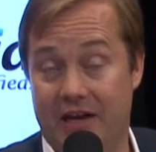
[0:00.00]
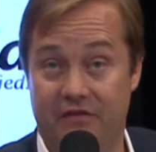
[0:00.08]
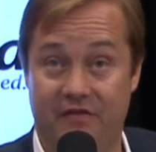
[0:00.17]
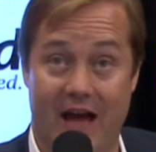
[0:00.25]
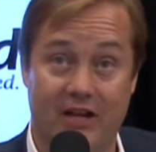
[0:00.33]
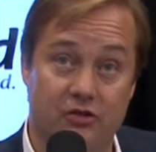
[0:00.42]
And in
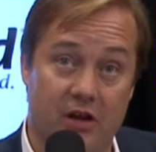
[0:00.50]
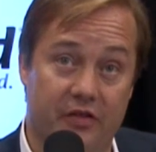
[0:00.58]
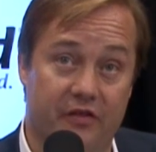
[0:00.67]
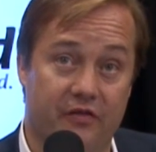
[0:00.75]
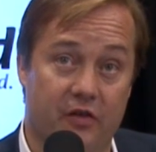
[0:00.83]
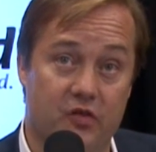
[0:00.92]
fact, you're
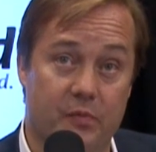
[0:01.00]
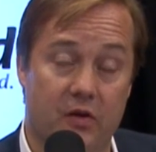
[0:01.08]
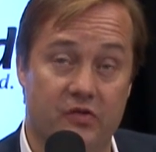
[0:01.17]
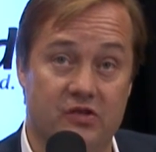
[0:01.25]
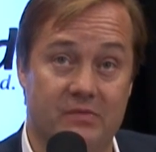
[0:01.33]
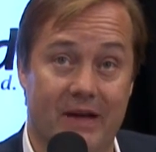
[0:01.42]
not the first
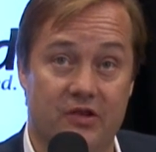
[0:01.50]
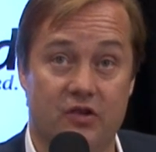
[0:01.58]
person to make